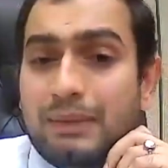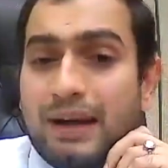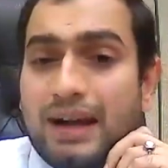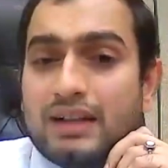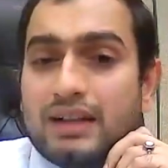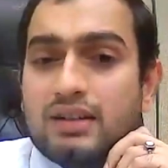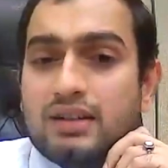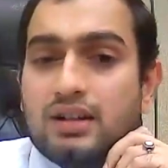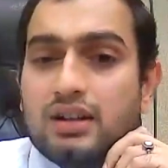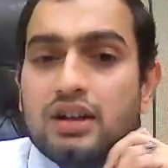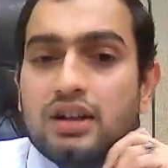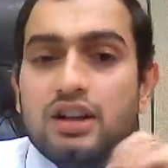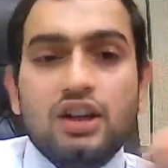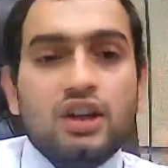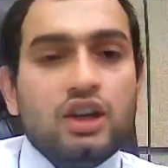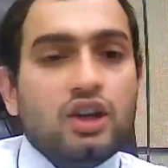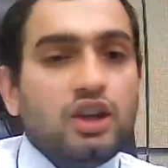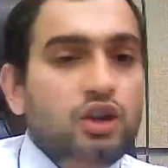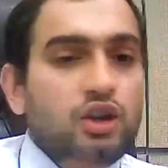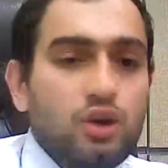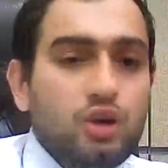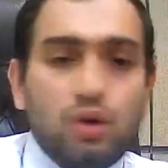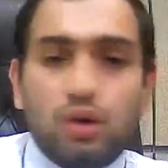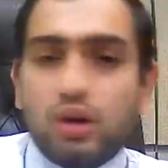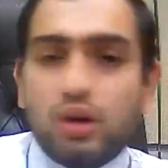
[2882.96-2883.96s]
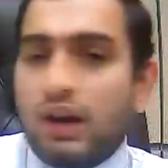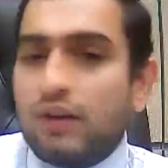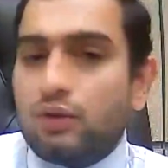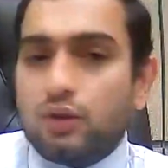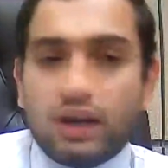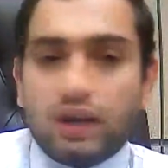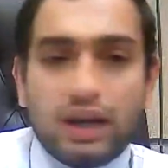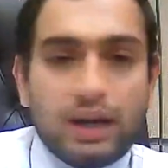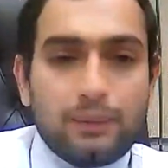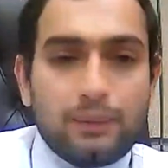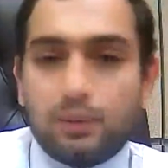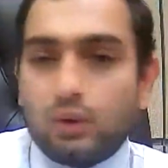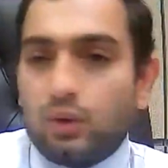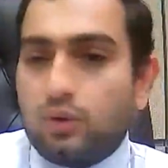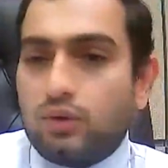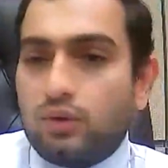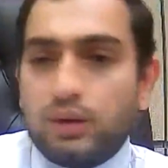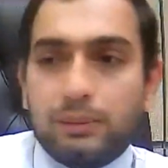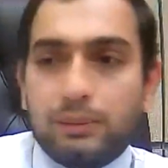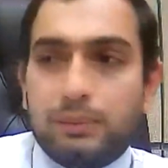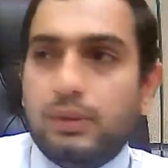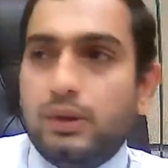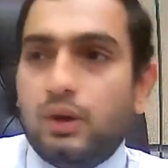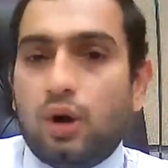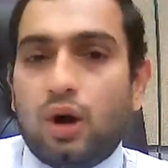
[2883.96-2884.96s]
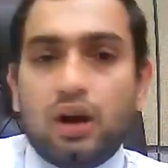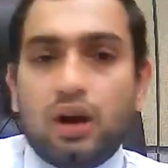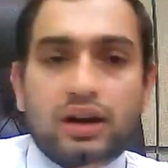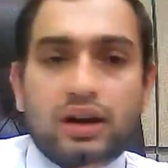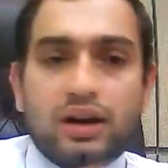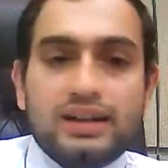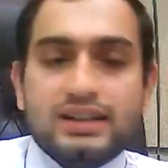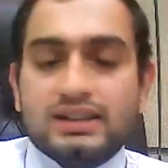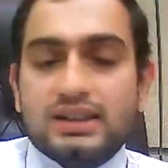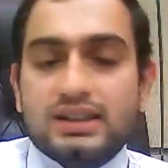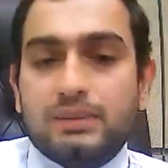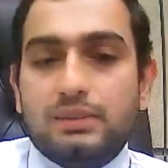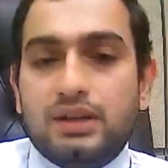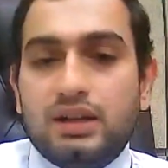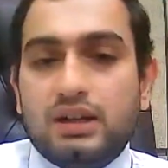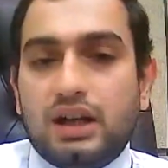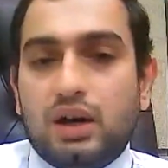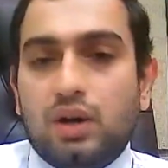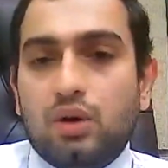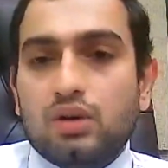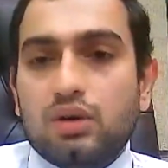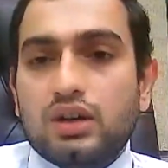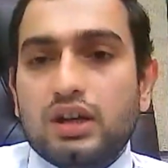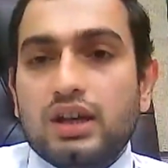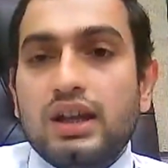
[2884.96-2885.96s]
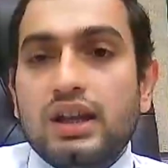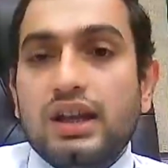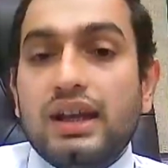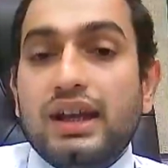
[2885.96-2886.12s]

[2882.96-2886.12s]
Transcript: matter, you don't have to get proven beyond reasonable doubt.